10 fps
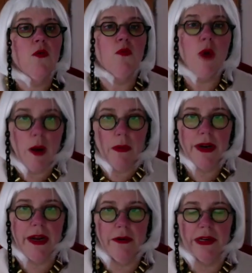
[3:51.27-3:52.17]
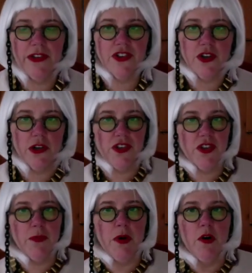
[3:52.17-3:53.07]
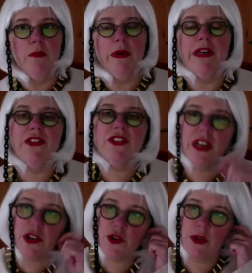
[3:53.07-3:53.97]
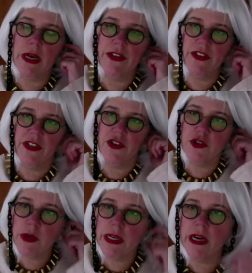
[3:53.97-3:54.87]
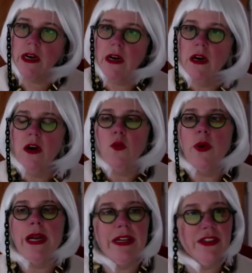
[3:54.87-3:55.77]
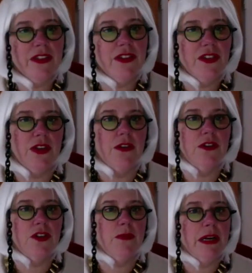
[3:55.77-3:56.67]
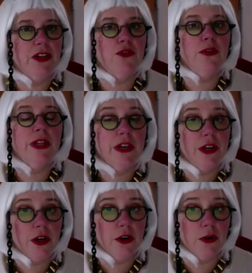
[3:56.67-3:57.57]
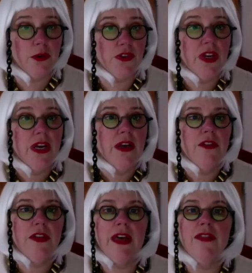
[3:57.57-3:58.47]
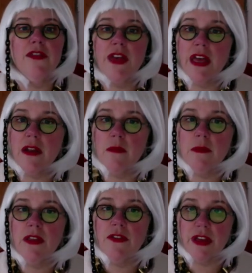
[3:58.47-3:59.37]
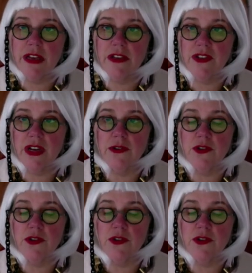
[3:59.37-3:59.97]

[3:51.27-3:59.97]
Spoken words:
Robert Herrick starts the poem by sexualizing Julia. "When as in silks my Julia goes, then methinks how